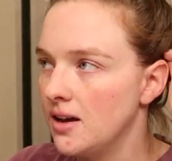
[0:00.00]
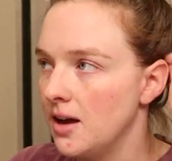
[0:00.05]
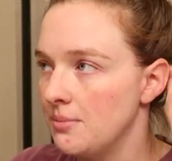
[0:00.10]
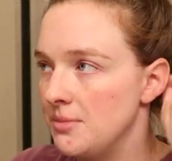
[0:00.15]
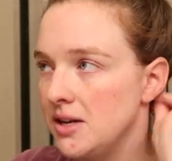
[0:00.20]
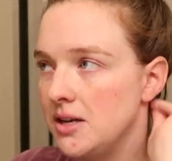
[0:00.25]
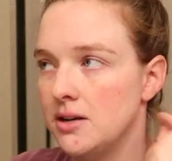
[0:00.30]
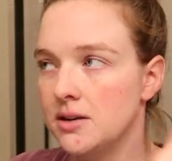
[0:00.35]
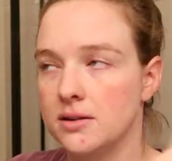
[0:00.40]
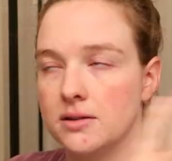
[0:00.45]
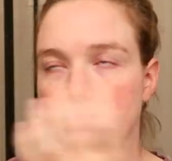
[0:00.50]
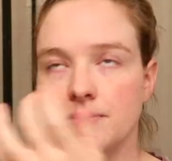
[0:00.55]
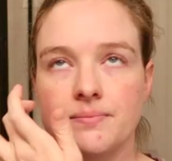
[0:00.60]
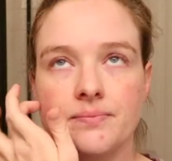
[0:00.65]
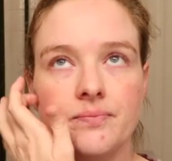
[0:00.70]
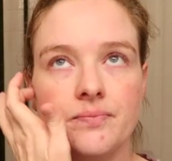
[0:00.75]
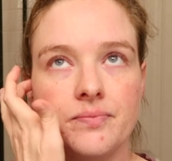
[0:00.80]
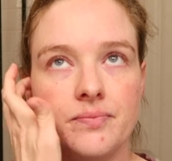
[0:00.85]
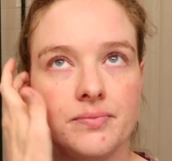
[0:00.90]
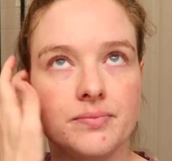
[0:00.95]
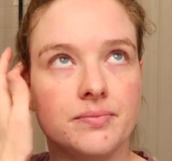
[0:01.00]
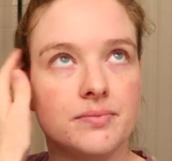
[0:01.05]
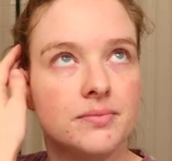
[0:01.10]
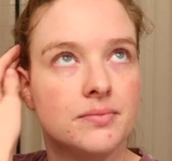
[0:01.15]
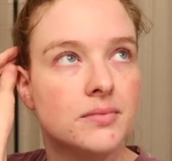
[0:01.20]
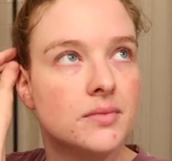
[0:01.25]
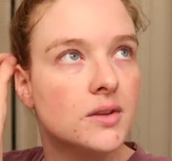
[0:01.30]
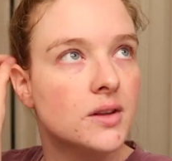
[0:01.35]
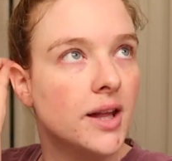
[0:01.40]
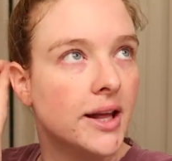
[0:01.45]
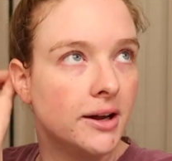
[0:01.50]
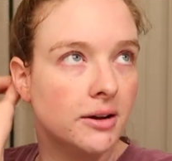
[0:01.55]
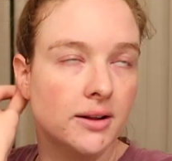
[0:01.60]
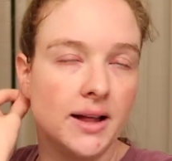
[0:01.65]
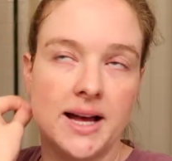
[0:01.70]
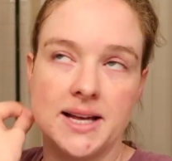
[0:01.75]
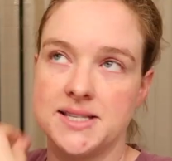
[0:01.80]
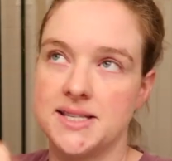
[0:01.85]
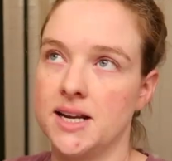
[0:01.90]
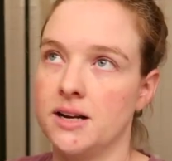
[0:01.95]
like
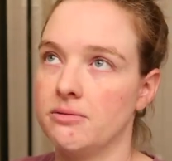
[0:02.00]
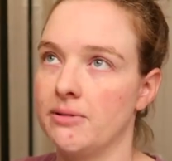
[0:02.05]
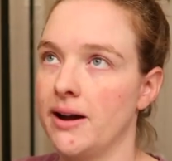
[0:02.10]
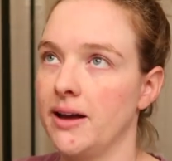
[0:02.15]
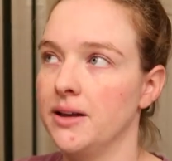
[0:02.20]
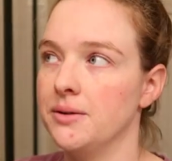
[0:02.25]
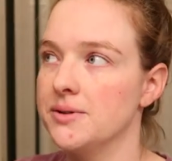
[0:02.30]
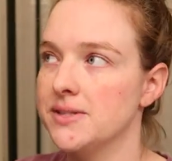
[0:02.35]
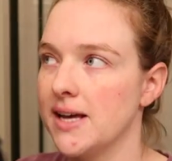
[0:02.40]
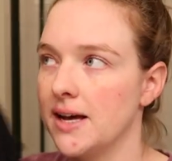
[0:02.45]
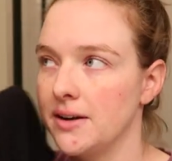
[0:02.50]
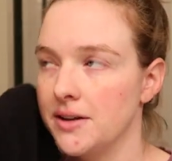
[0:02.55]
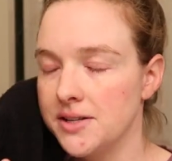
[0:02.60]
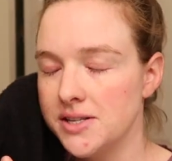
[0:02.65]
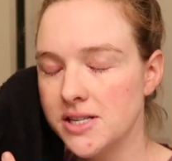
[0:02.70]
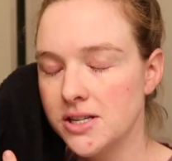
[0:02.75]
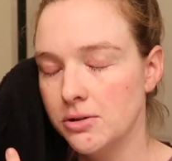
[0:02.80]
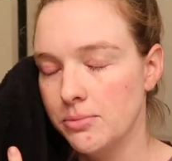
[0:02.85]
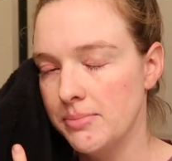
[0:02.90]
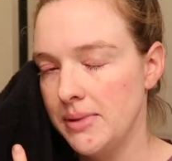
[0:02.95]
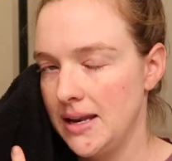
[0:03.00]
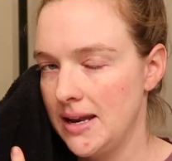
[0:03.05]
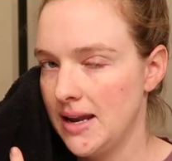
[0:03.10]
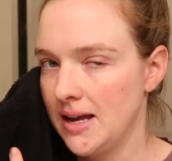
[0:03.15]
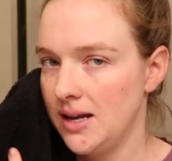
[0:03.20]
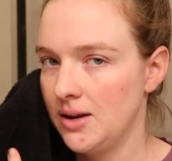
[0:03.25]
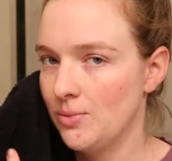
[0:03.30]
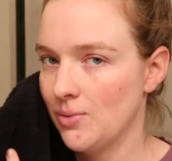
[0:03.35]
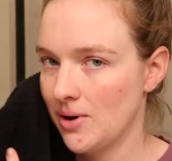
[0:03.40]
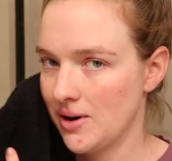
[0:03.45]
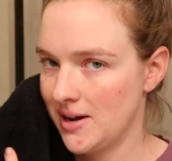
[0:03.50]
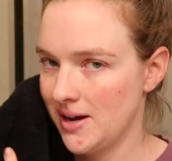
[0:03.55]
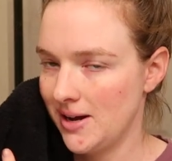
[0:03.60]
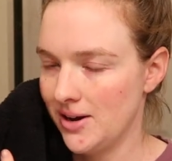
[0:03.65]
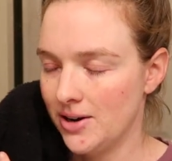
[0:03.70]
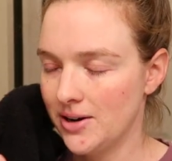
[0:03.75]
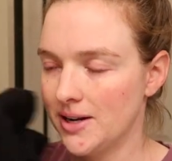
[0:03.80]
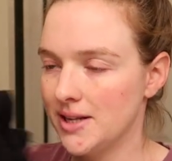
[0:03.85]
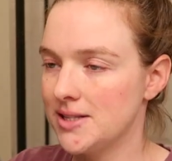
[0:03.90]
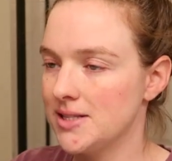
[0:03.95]
last night, Riley was out until midnight working
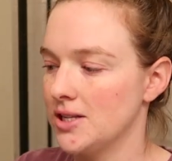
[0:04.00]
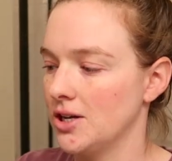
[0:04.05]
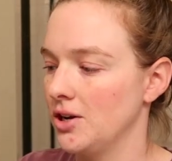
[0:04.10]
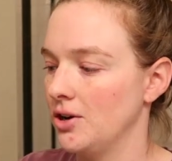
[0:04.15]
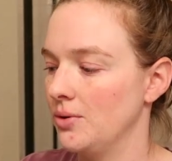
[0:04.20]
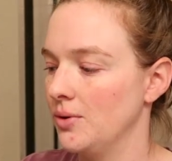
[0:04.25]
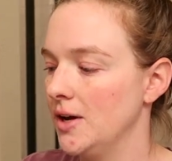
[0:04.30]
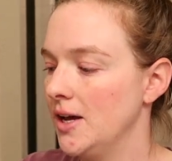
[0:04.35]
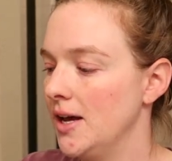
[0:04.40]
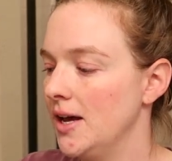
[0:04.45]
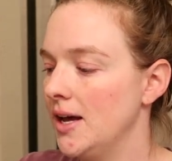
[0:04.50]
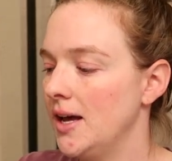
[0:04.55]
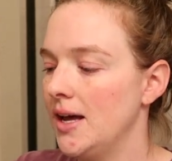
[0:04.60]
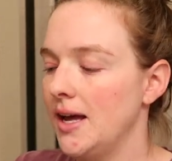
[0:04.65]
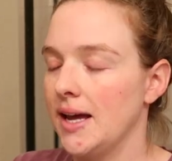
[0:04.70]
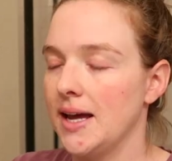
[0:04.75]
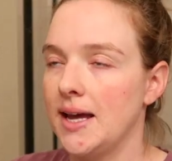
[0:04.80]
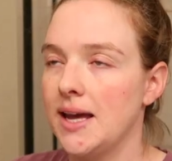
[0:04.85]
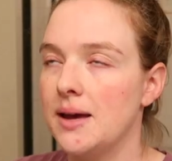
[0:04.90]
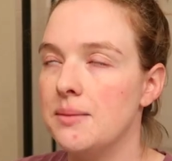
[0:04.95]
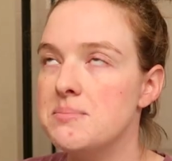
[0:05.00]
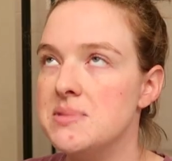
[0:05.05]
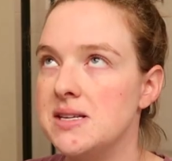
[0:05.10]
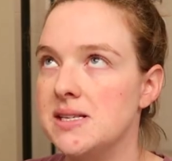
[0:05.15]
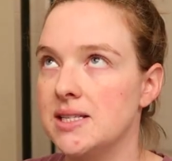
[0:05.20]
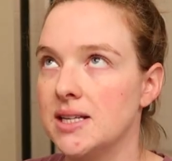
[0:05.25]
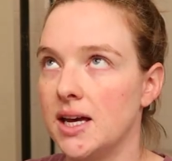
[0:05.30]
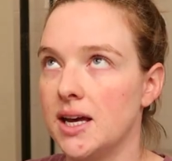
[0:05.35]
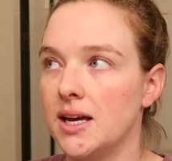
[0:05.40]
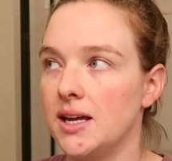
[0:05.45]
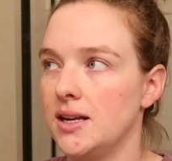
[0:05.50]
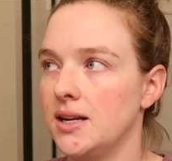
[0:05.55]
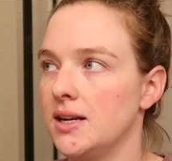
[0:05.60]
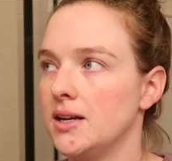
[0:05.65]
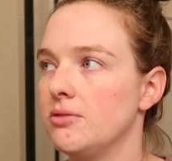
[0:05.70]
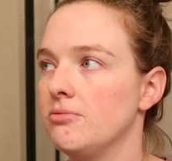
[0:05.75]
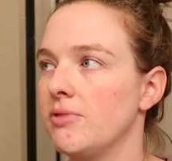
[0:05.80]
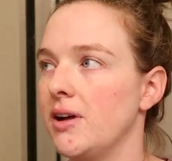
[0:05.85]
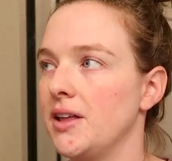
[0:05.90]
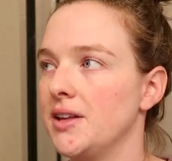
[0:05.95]
on it, so it can be done
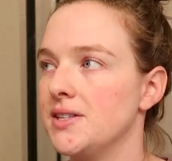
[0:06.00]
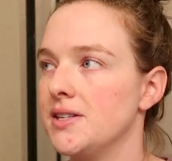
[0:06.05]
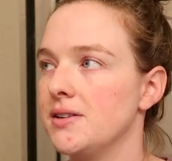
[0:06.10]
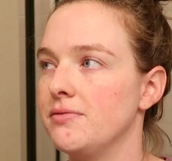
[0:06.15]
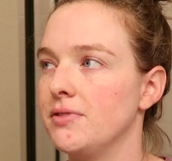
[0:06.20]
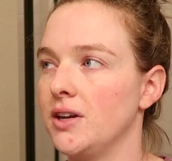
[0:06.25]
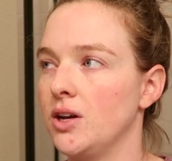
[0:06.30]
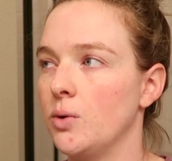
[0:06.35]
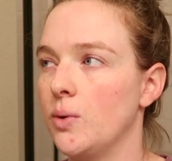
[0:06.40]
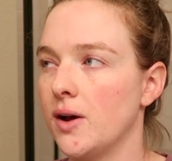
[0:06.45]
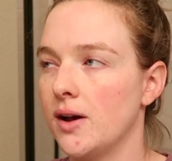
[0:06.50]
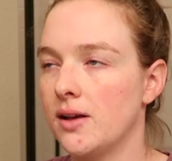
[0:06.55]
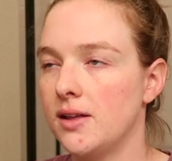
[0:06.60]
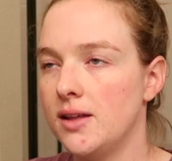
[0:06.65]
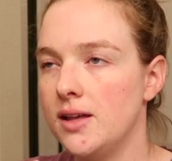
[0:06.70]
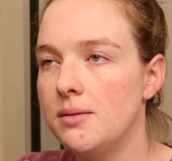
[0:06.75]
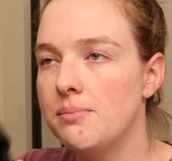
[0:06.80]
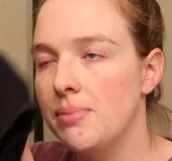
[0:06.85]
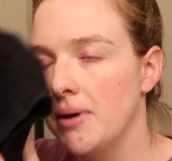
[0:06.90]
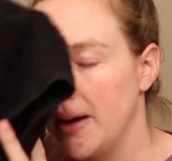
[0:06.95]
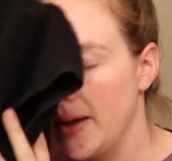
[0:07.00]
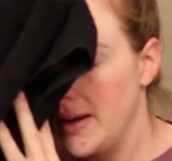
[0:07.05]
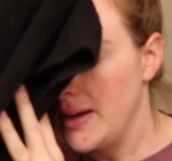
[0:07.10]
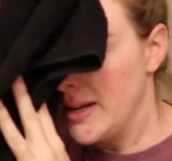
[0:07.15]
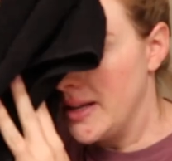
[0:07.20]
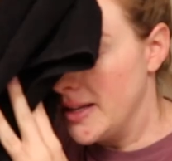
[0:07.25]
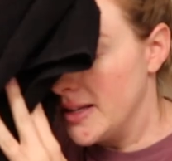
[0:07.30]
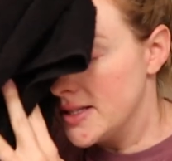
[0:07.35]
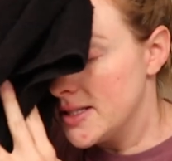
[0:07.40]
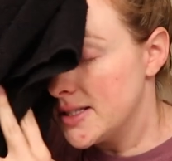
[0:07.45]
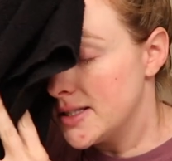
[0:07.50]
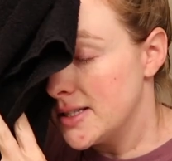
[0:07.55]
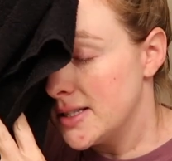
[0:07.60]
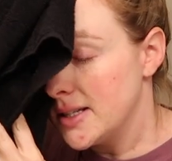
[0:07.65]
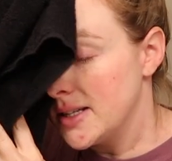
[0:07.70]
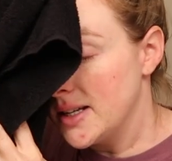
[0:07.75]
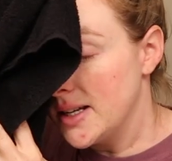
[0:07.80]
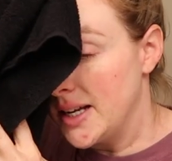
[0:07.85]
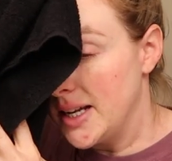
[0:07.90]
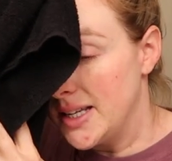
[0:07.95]
relatively quickly, but
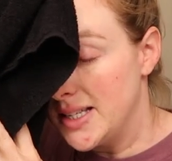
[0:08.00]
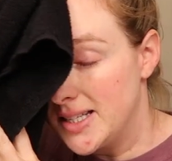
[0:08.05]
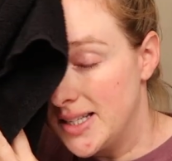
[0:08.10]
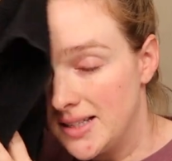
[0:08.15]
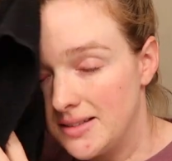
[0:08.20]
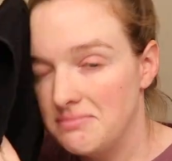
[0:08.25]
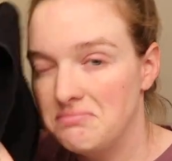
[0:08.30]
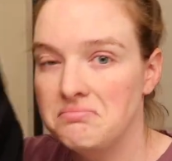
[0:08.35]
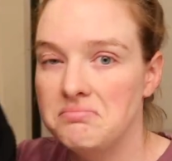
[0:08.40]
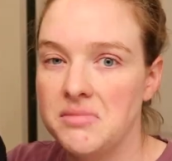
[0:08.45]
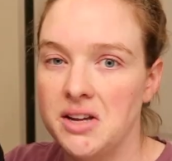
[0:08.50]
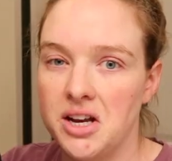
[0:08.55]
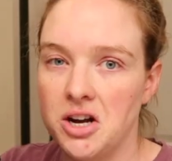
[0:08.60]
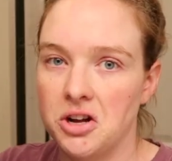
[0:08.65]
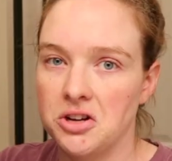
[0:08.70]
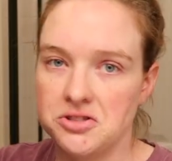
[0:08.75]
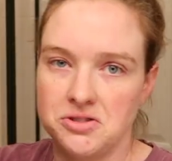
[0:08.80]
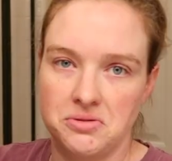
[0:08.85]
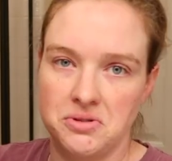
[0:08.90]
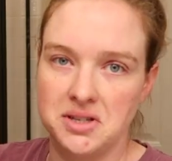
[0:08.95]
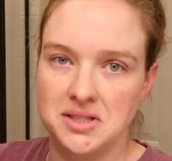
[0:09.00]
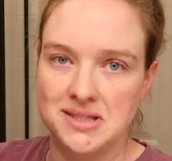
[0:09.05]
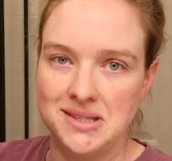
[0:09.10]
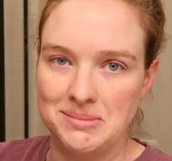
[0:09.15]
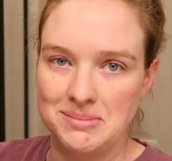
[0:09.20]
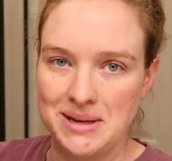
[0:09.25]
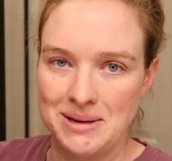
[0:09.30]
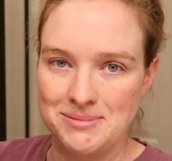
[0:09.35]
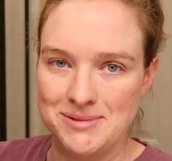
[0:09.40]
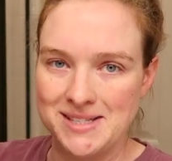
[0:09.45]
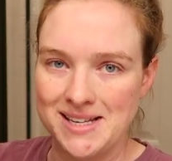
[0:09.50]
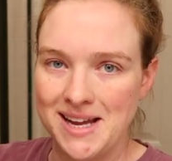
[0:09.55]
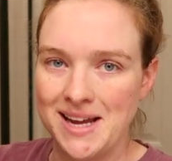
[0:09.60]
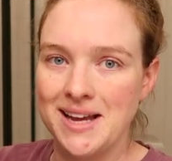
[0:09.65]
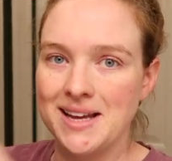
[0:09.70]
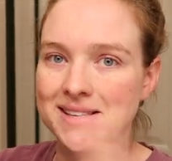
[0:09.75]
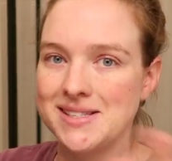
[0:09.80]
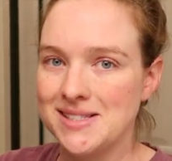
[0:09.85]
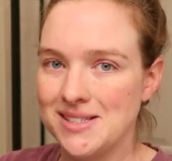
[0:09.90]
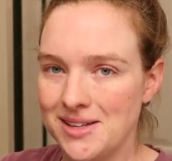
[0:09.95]
it also can sometimes take,